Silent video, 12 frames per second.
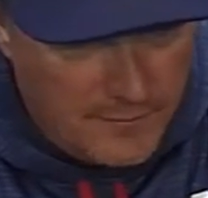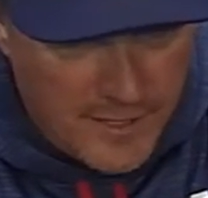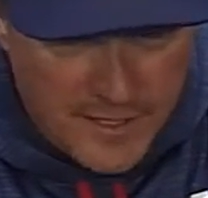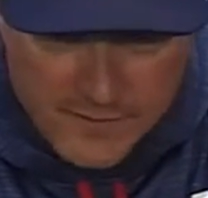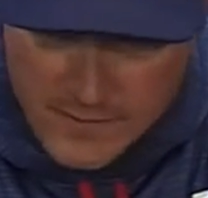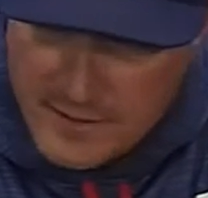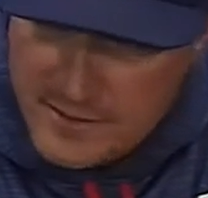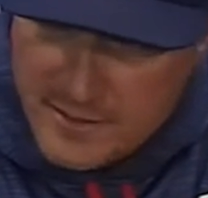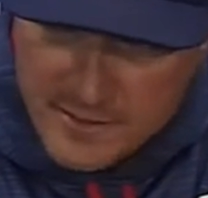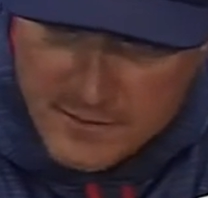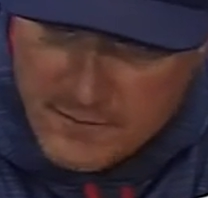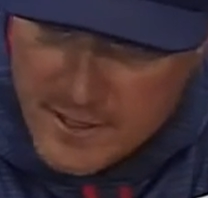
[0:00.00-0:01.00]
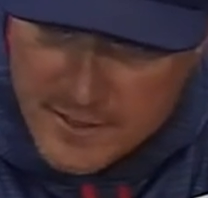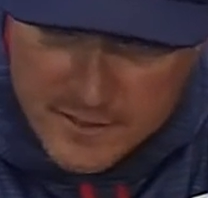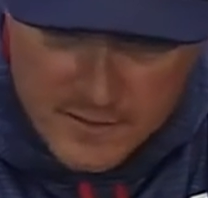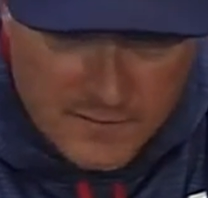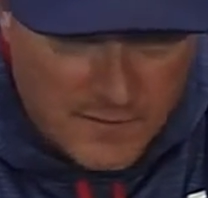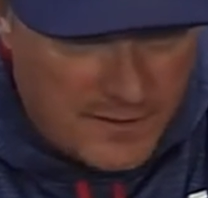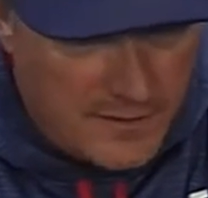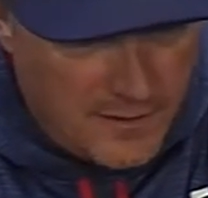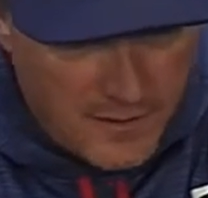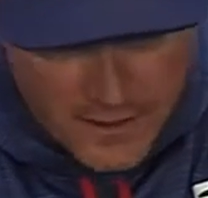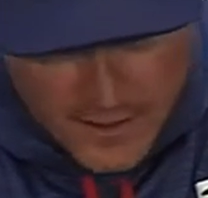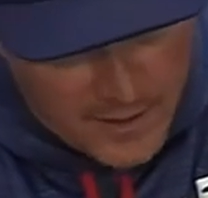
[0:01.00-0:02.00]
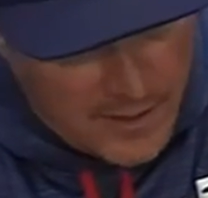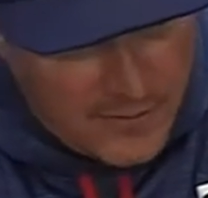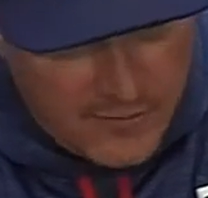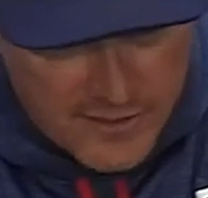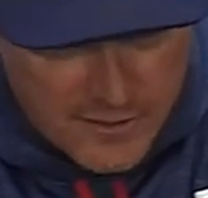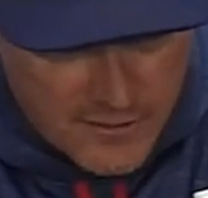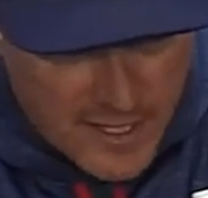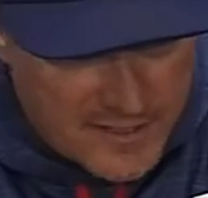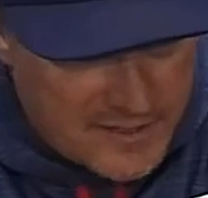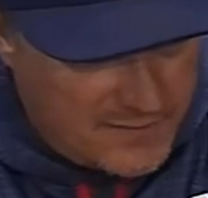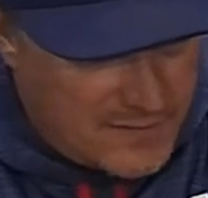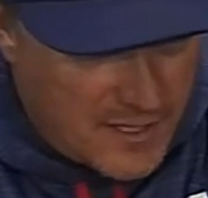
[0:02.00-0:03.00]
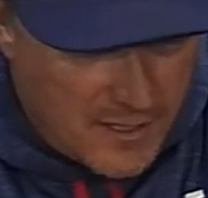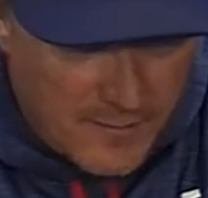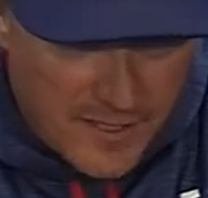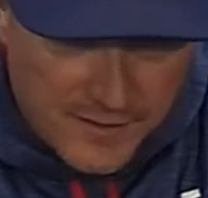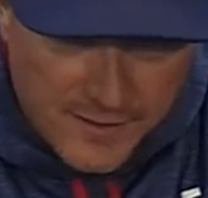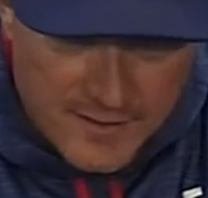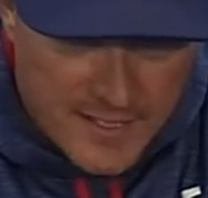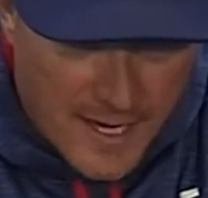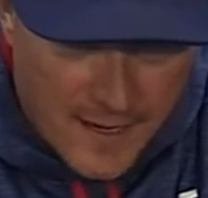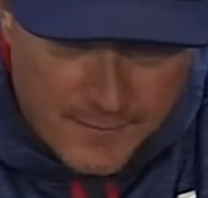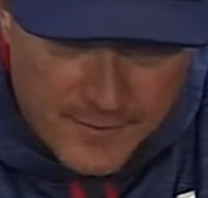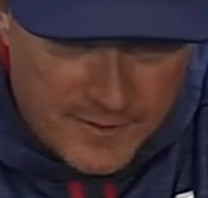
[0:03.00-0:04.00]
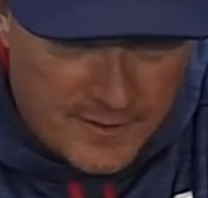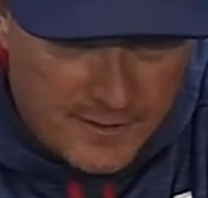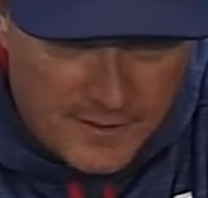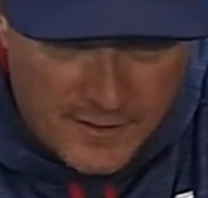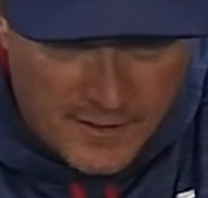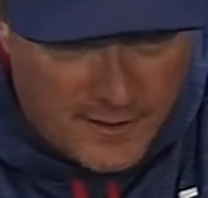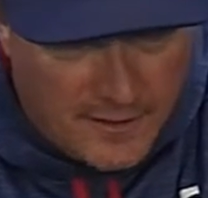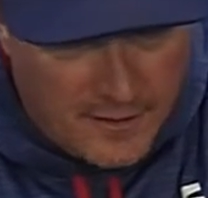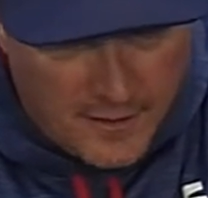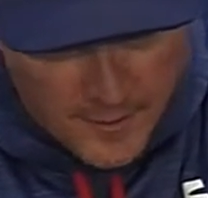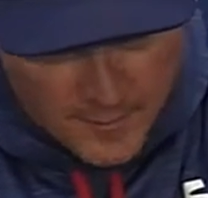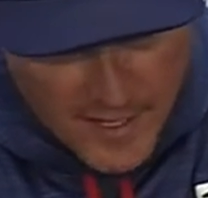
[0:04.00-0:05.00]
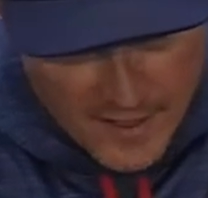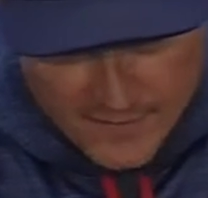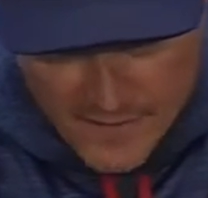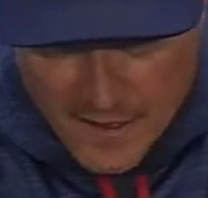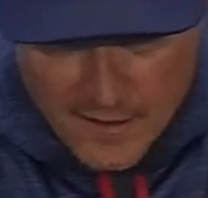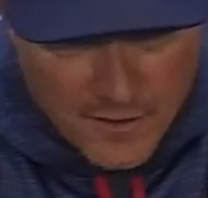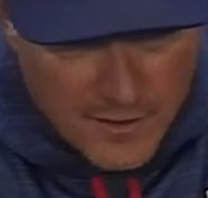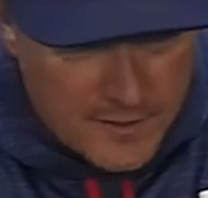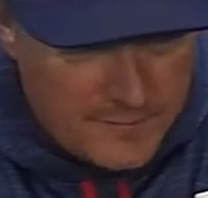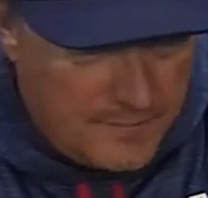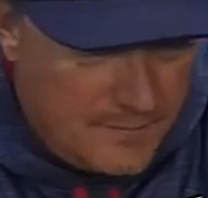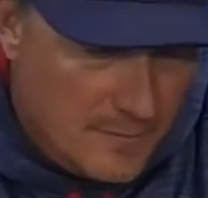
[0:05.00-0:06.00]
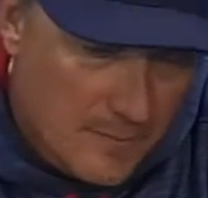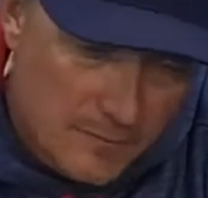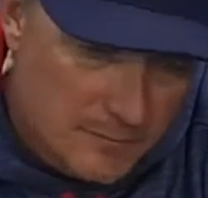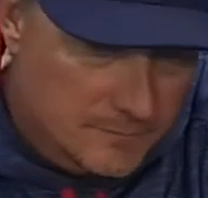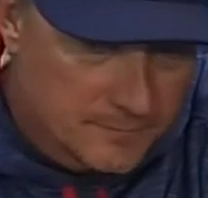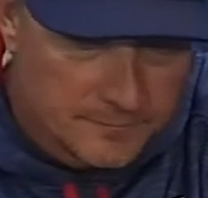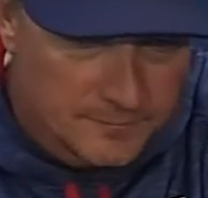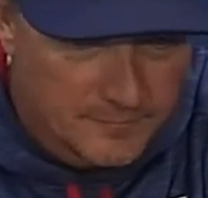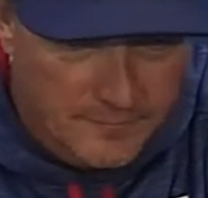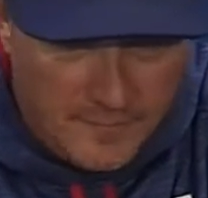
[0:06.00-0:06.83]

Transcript: base running situations where he was aggressive, trying to make things happen, backfired on him,